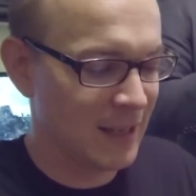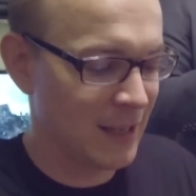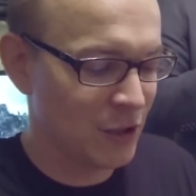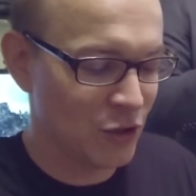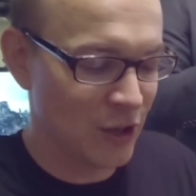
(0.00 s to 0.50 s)

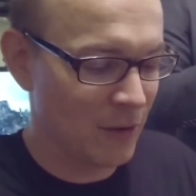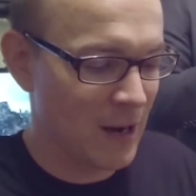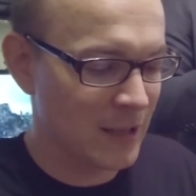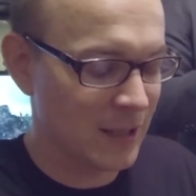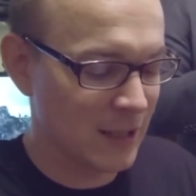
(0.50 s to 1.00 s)
your
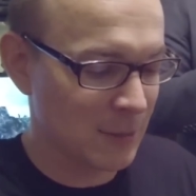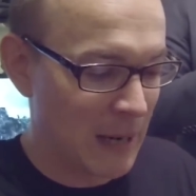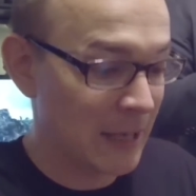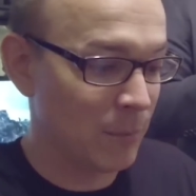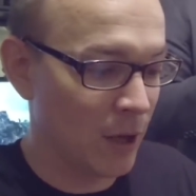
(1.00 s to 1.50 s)
generosity is
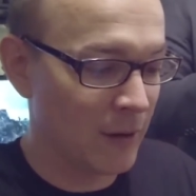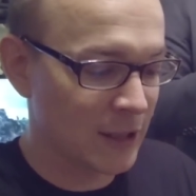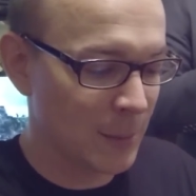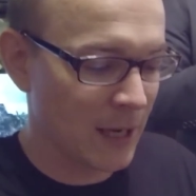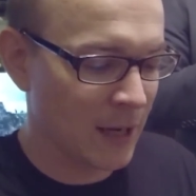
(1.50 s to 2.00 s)
mind-blowing,
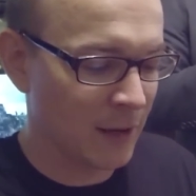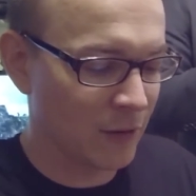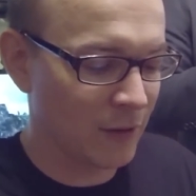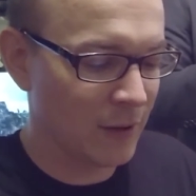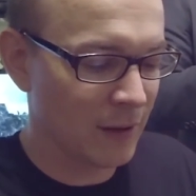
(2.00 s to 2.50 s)
to be
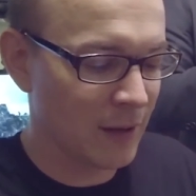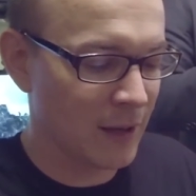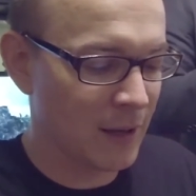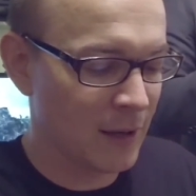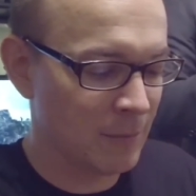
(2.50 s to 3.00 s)
honest,
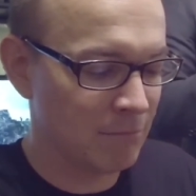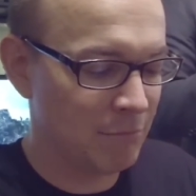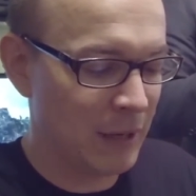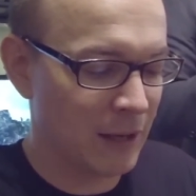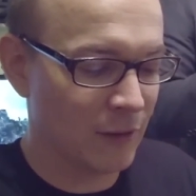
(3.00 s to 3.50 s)

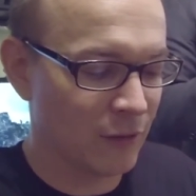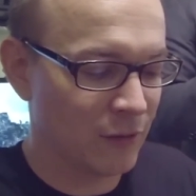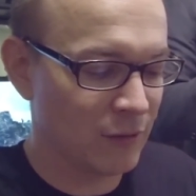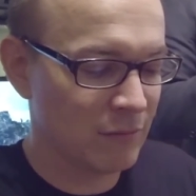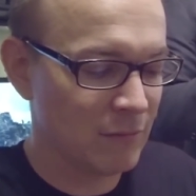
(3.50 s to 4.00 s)

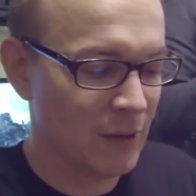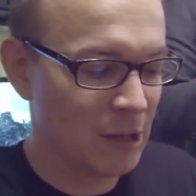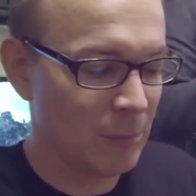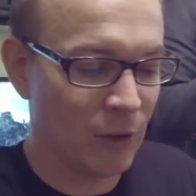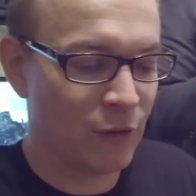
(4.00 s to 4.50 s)
because
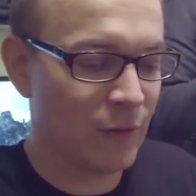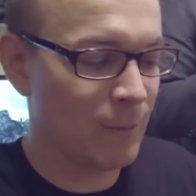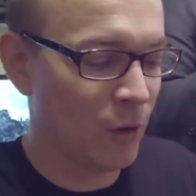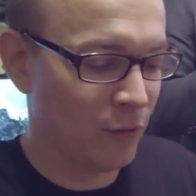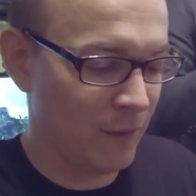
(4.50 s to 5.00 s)
most
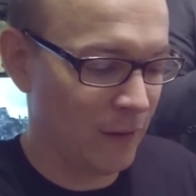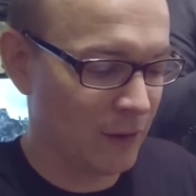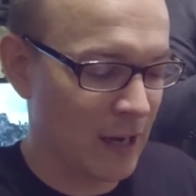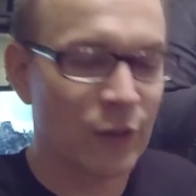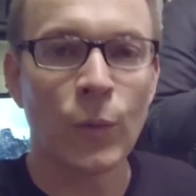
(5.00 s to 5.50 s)
of these
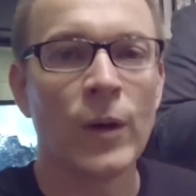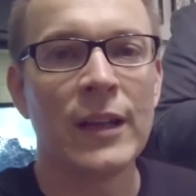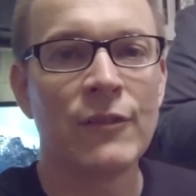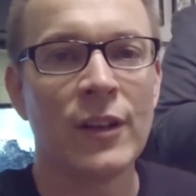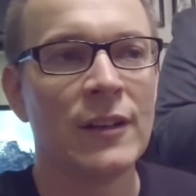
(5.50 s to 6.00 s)
guys weren't
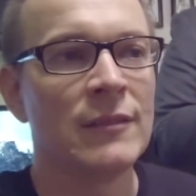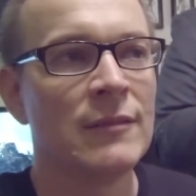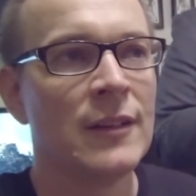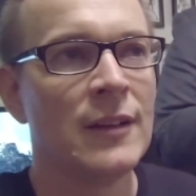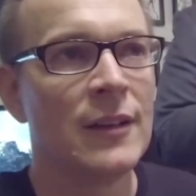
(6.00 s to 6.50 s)
even
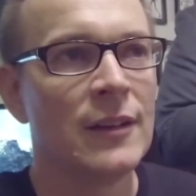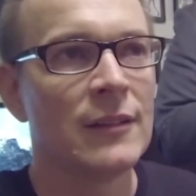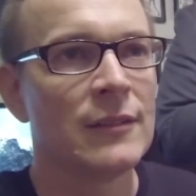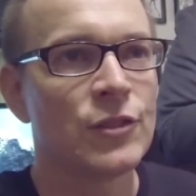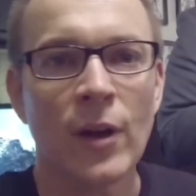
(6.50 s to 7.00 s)

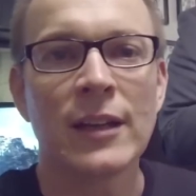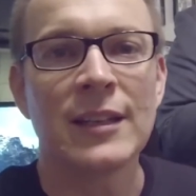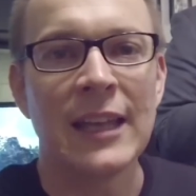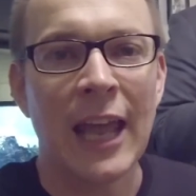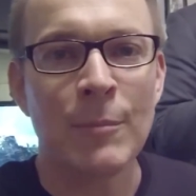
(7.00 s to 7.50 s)
trying
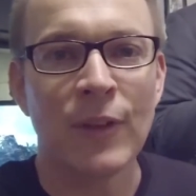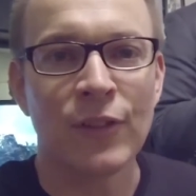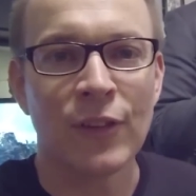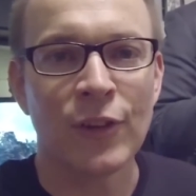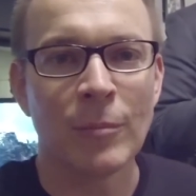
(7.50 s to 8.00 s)
to game the
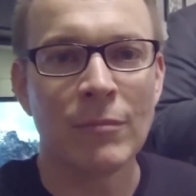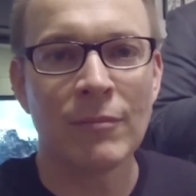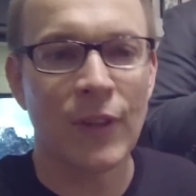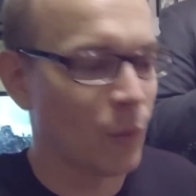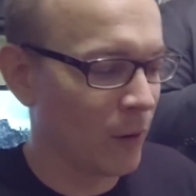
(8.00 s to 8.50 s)
system.
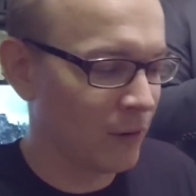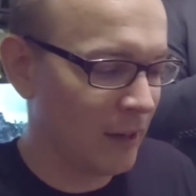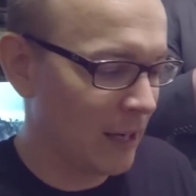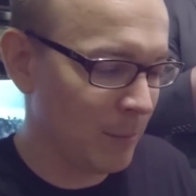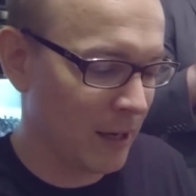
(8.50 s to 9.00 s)
There wasn't
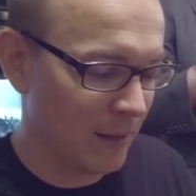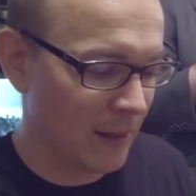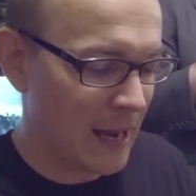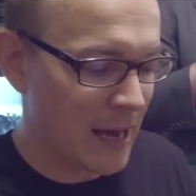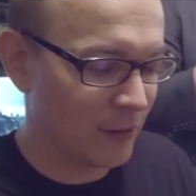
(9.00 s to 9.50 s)
anybody
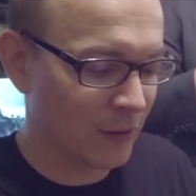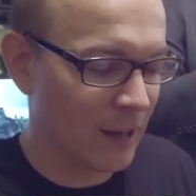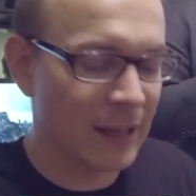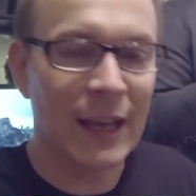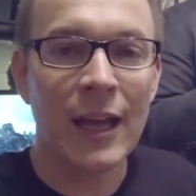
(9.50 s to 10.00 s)
that asked
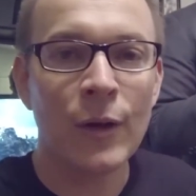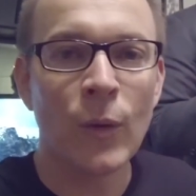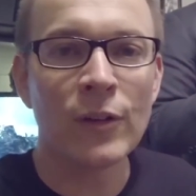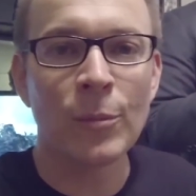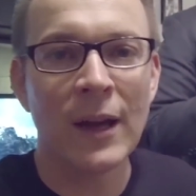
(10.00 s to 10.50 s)
like, hey,
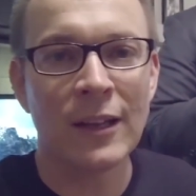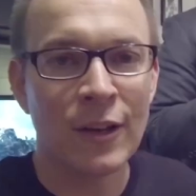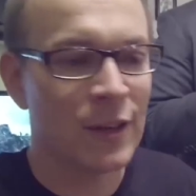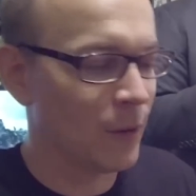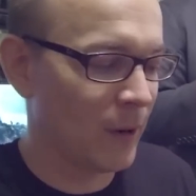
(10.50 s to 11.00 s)
where's my
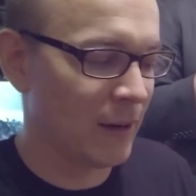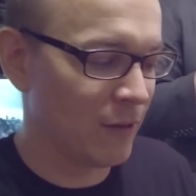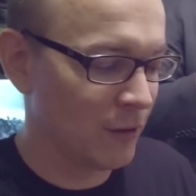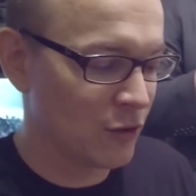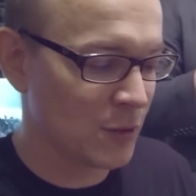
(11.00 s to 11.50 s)
alert or
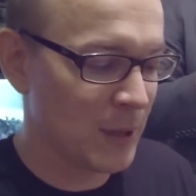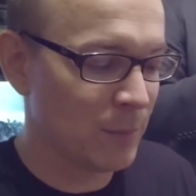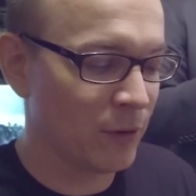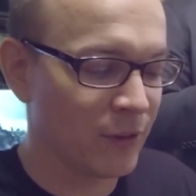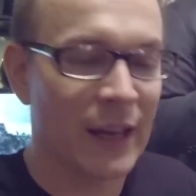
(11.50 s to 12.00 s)
whatever. It's just
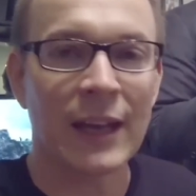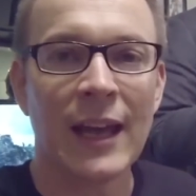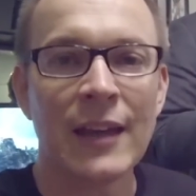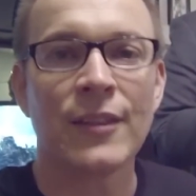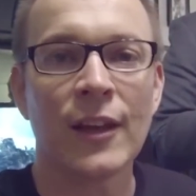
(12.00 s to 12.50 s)
people saying,
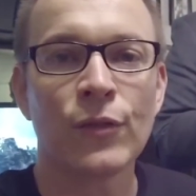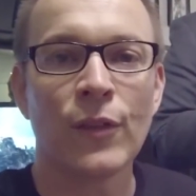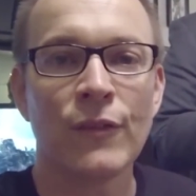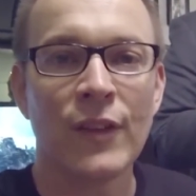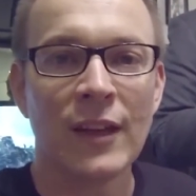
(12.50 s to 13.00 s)
hey, thanks for
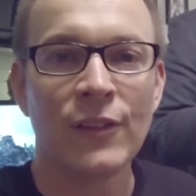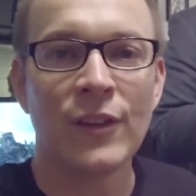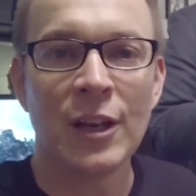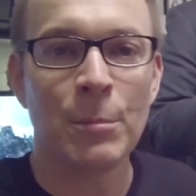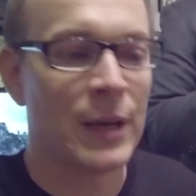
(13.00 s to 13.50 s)
the vids,
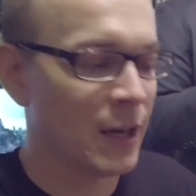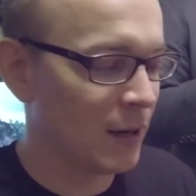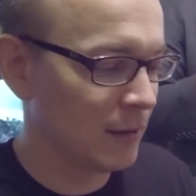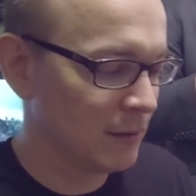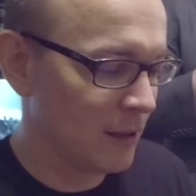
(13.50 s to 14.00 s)
get a
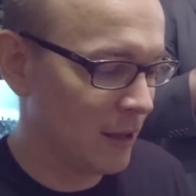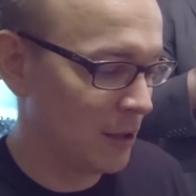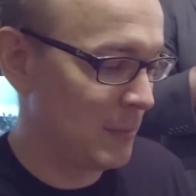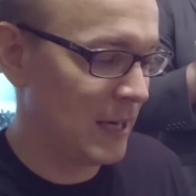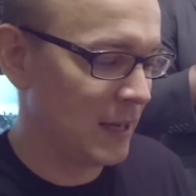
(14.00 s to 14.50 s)
beer
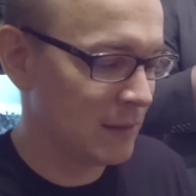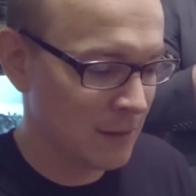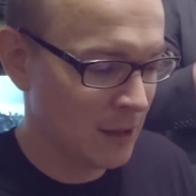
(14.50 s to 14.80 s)
on me.